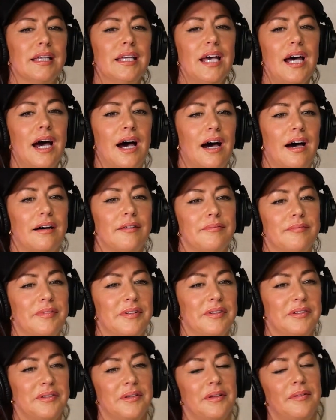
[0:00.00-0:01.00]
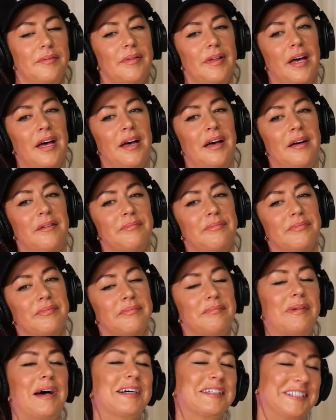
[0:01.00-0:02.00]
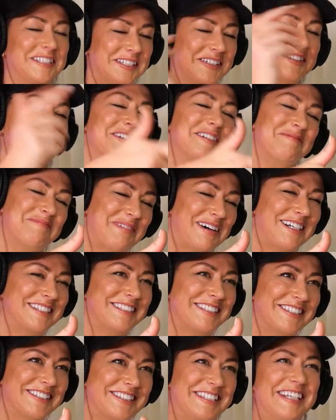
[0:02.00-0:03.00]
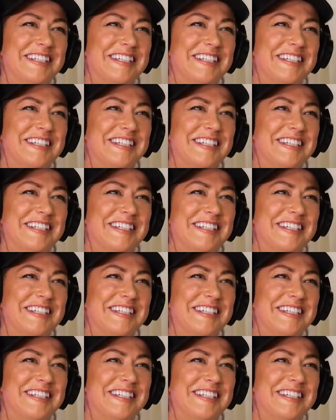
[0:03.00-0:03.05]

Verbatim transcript: Yeah. Um, back to your imposter